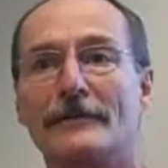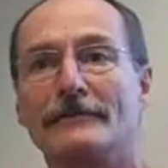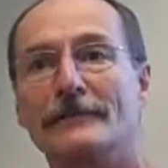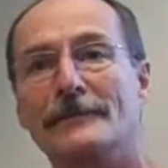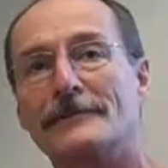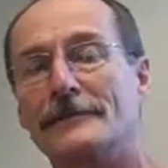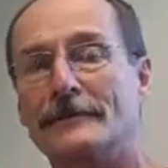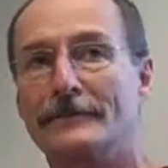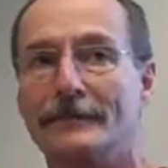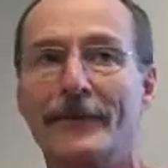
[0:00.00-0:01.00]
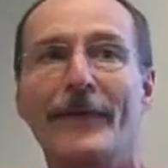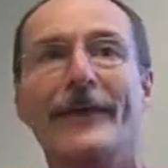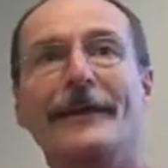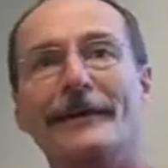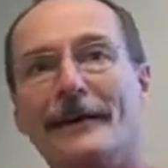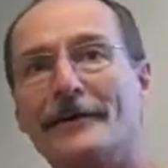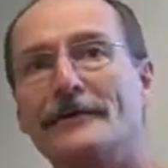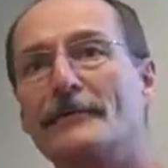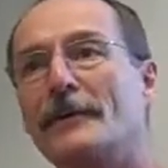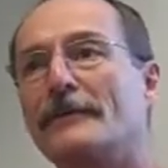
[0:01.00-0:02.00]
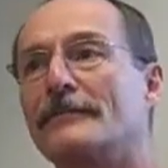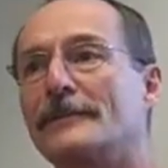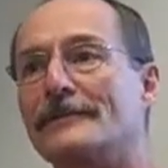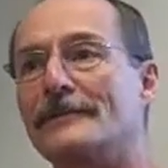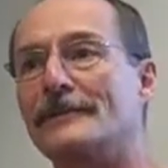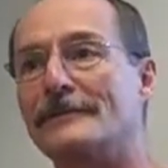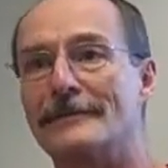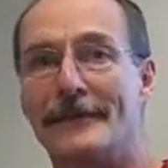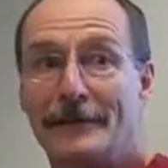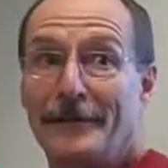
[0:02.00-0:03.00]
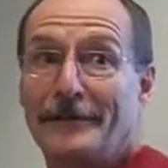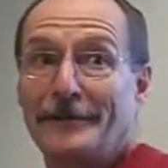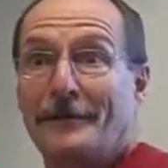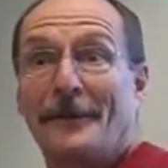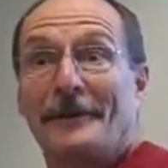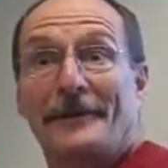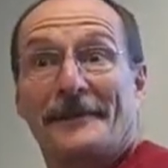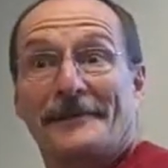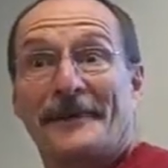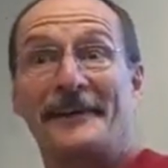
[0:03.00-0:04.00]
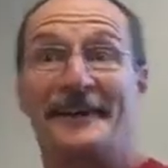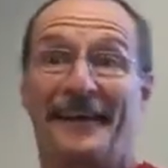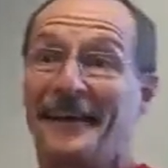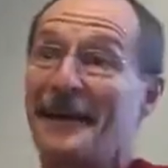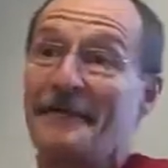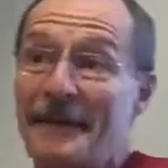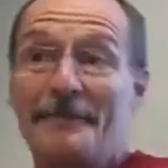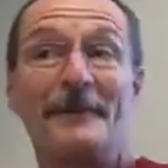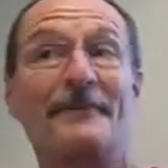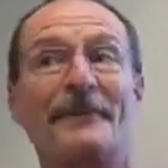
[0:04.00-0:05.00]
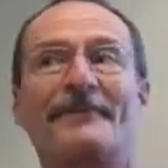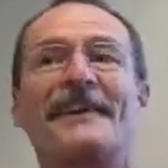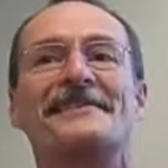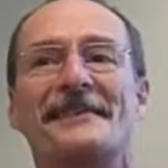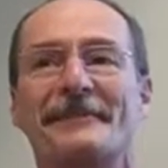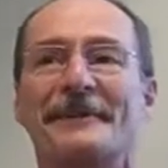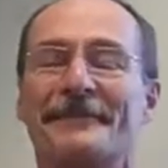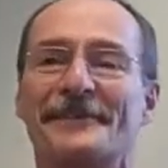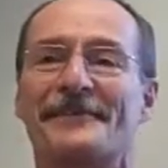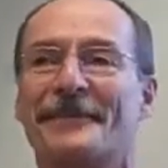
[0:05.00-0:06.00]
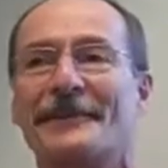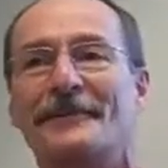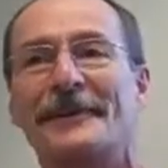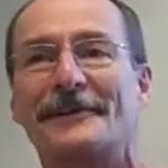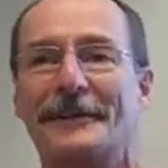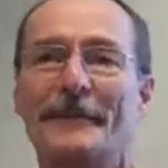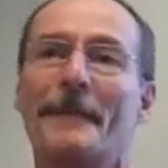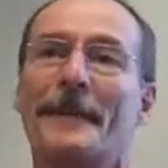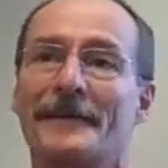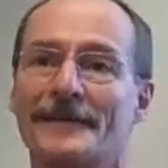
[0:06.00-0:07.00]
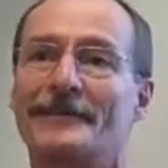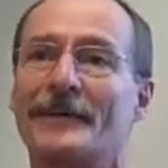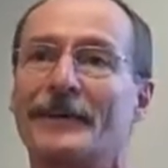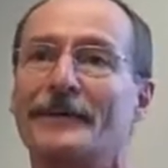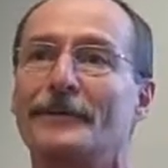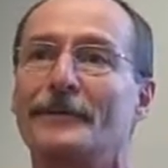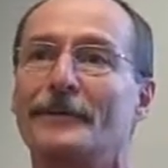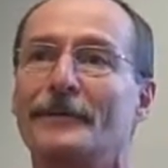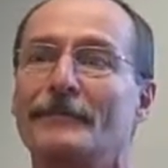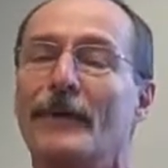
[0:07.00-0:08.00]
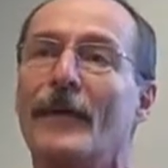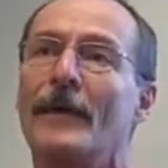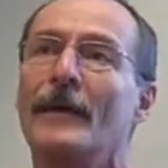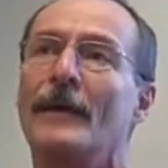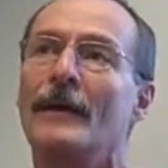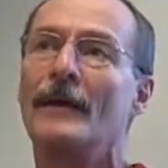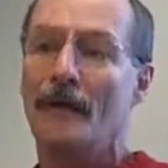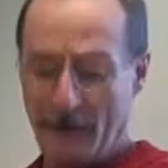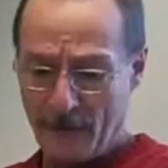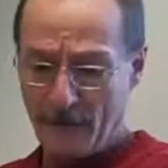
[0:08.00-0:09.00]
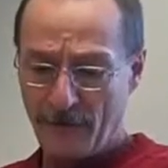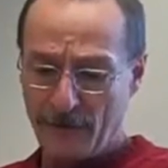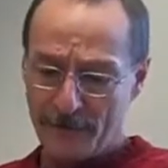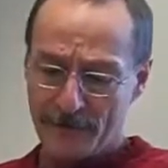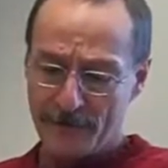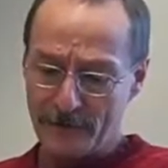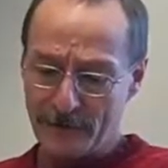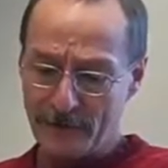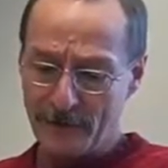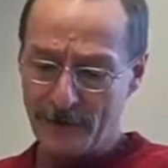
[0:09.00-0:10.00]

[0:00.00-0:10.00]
to them. So I do both of those things. I'd like to know what it looks like. I may be revising my views very quickly as to what I do in the room. Third issue,